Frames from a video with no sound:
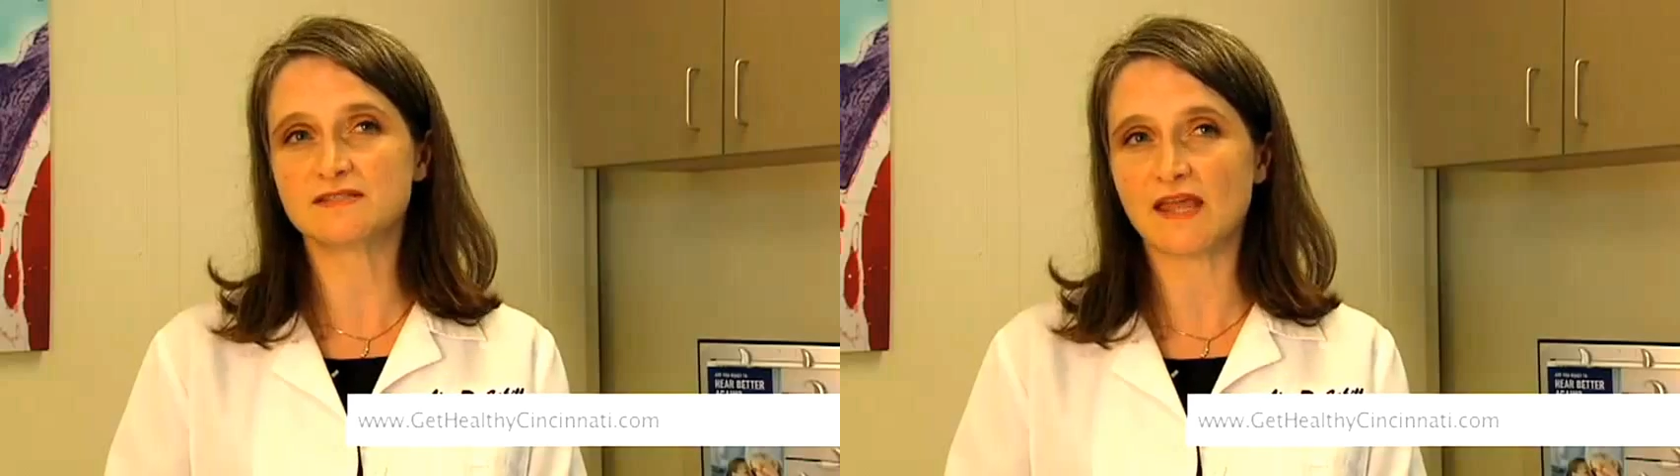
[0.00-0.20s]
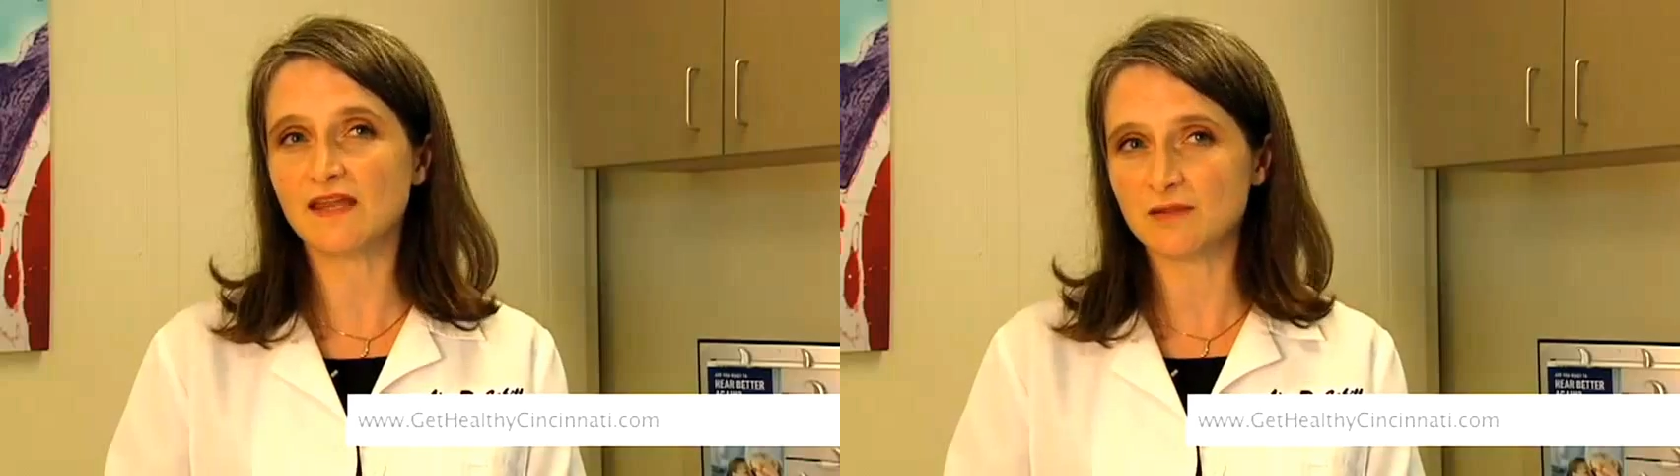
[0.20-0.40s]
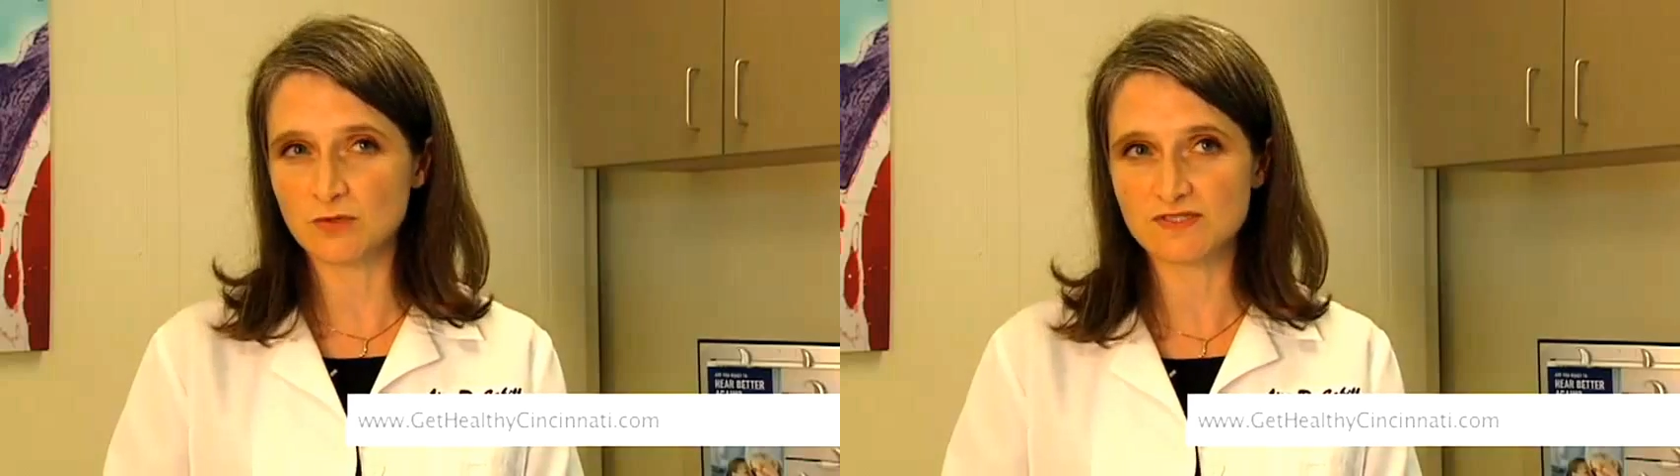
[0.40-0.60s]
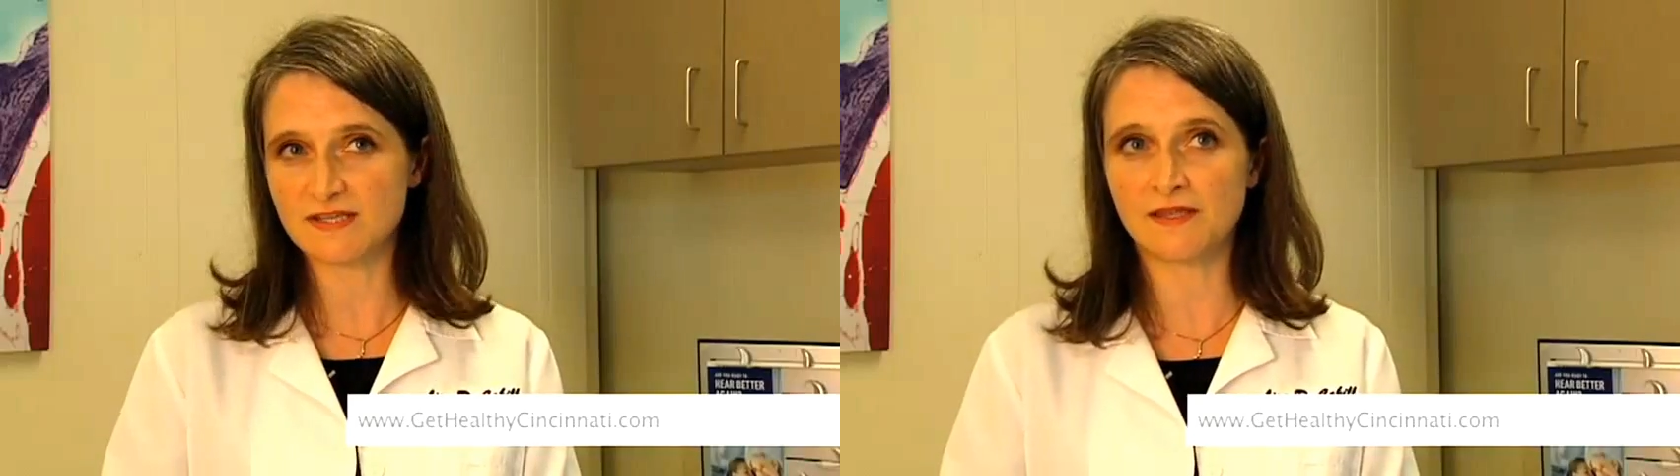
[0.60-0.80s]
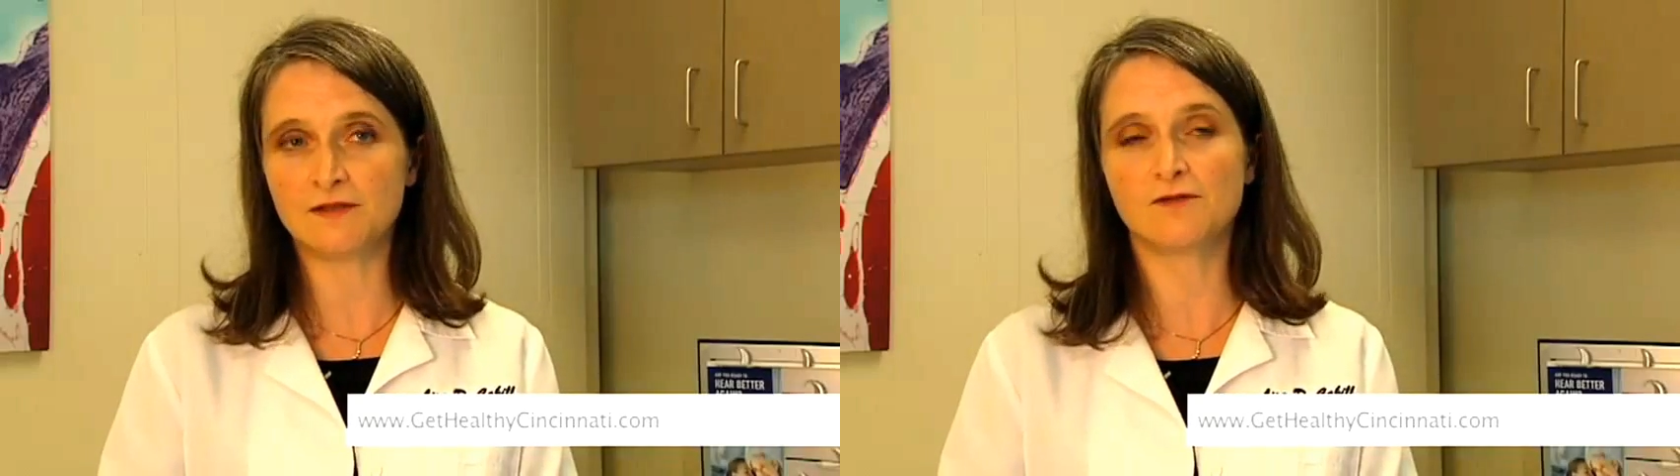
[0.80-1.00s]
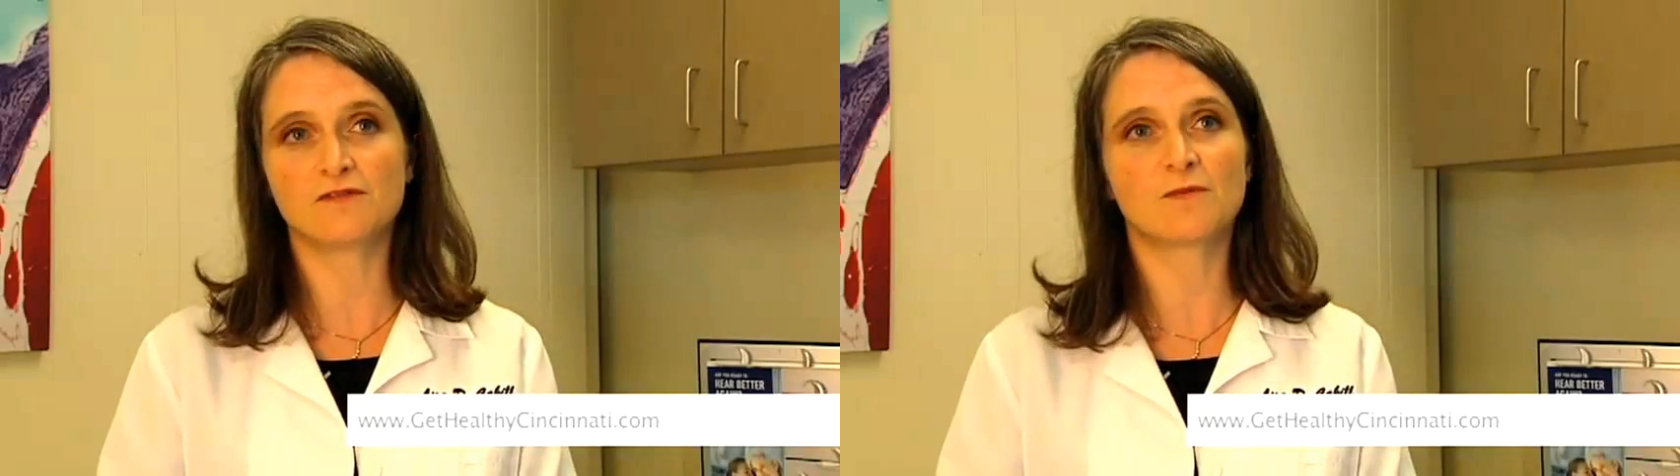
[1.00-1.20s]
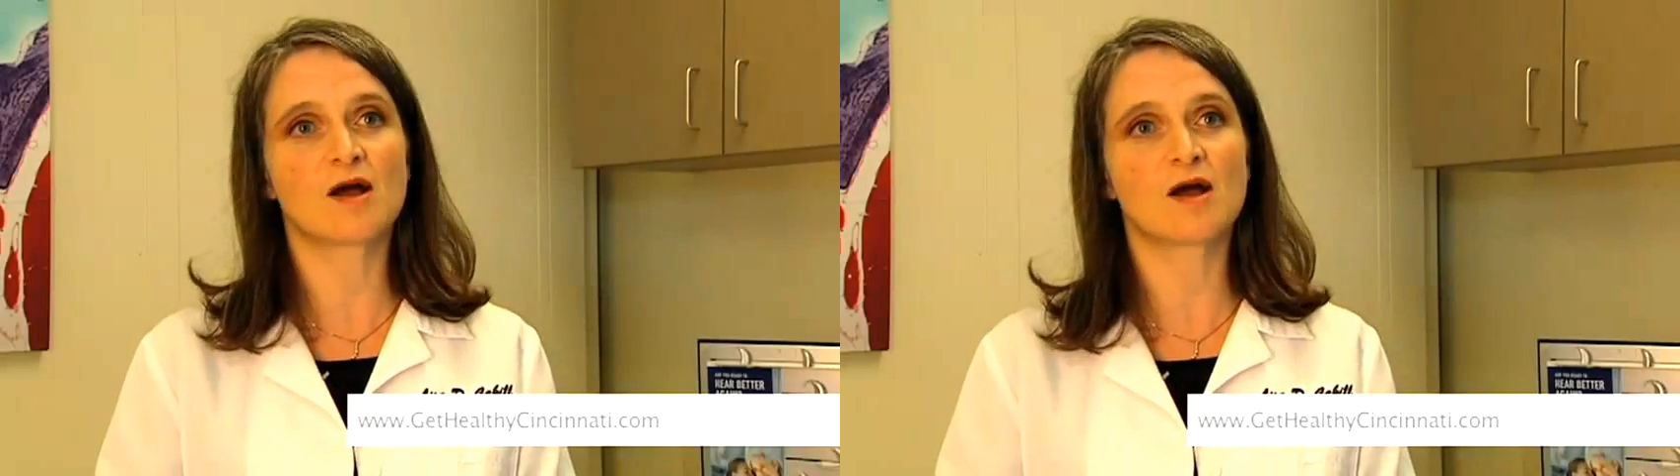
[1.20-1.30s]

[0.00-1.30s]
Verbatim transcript: least 80% of the